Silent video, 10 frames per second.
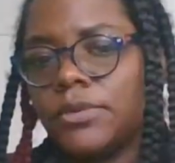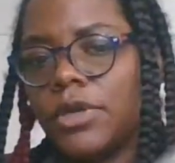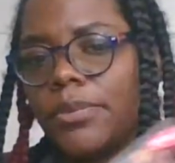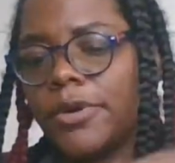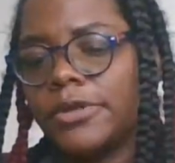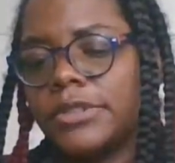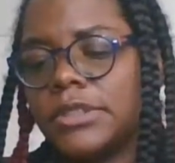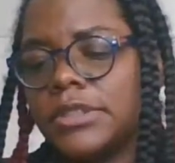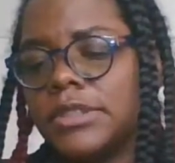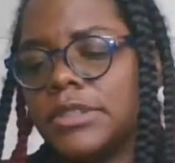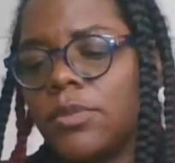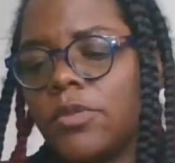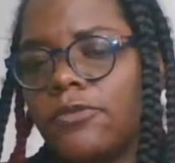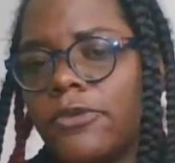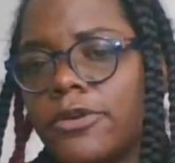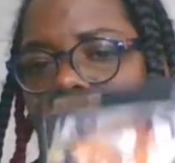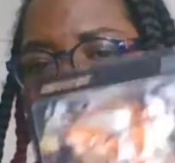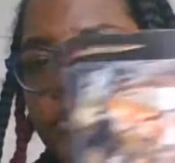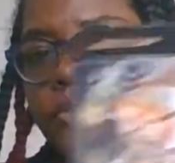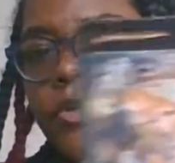your person, this is in reverse.
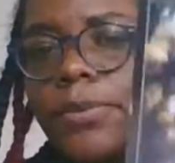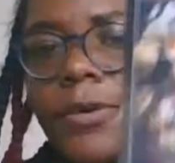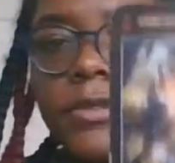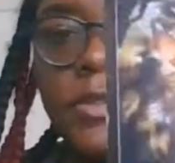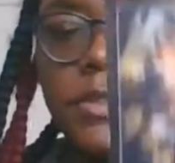So your person